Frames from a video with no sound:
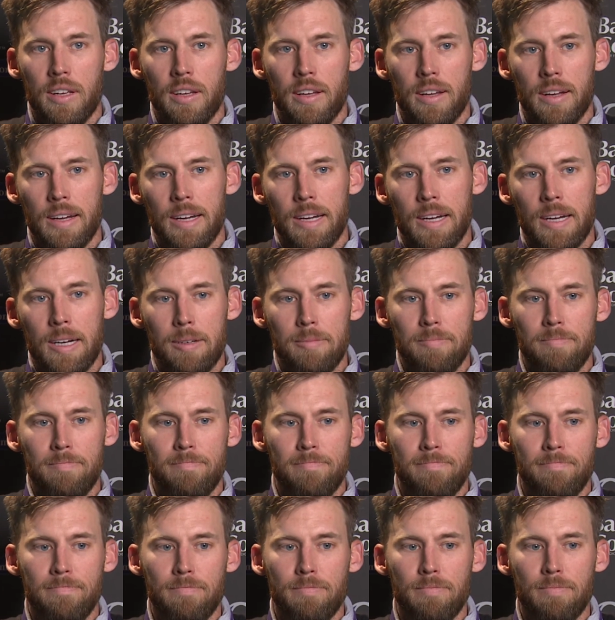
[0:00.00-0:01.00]

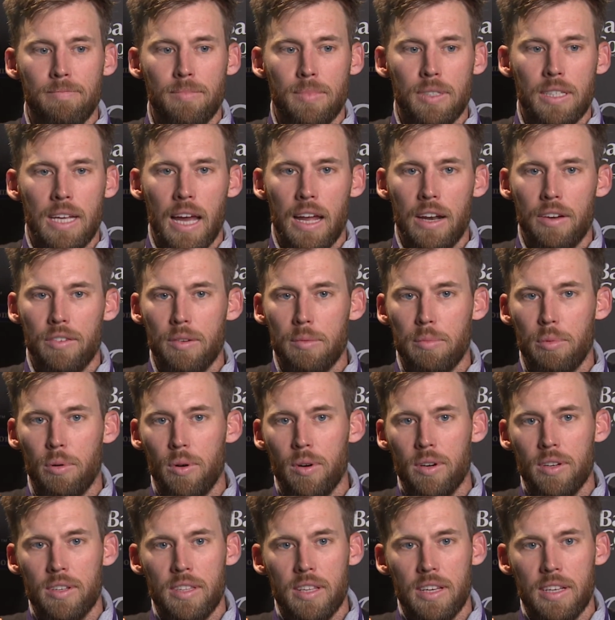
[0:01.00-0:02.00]
scouting
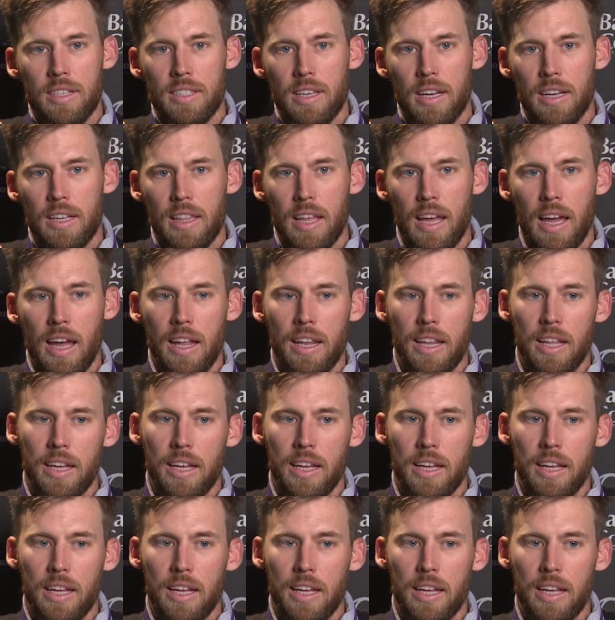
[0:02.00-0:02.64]
reports, things like that,